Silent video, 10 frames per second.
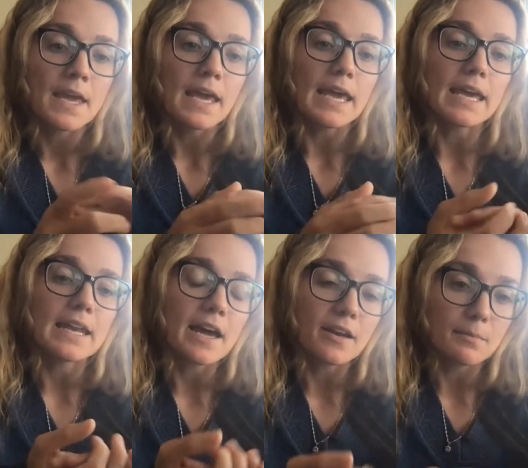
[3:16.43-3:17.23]
and how
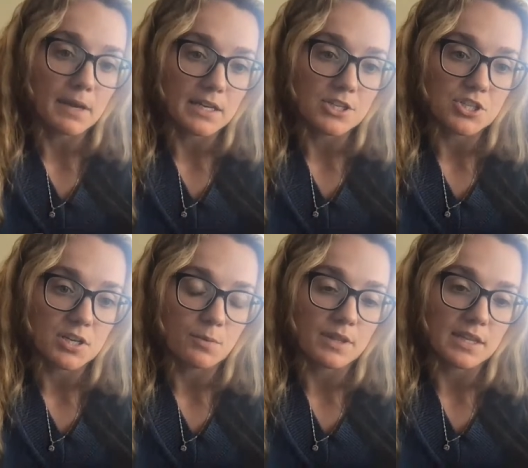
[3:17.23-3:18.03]
to manage it
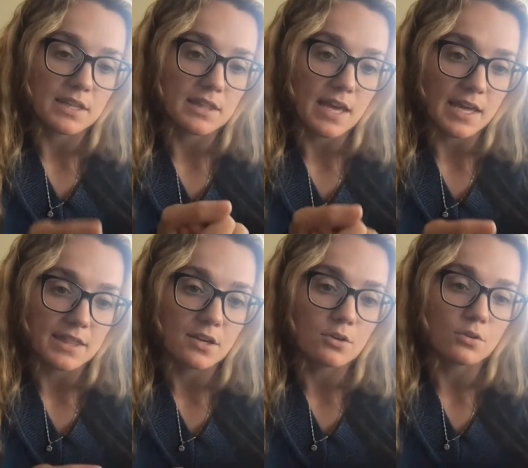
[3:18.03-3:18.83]
within the
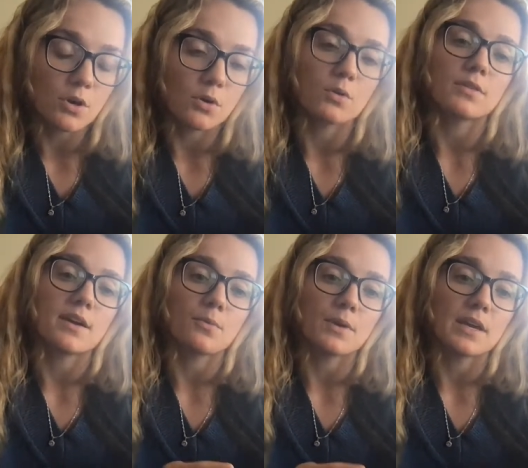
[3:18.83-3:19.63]
ethical code that
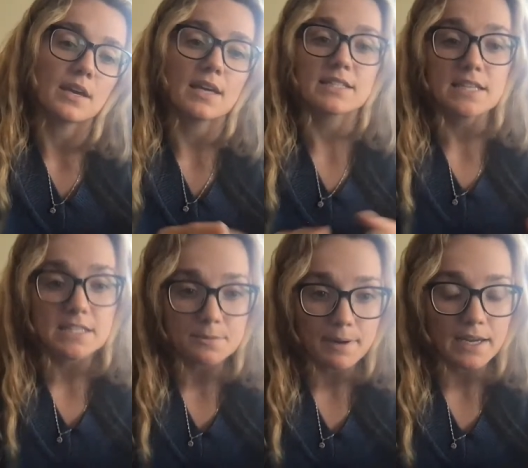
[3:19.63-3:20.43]
we exist
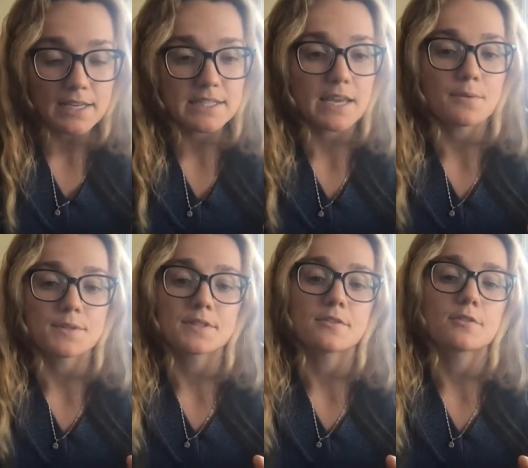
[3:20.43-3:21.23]
by as
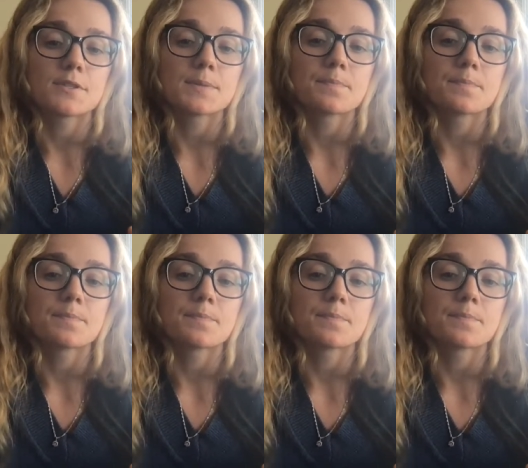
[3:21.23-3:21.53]
counselors.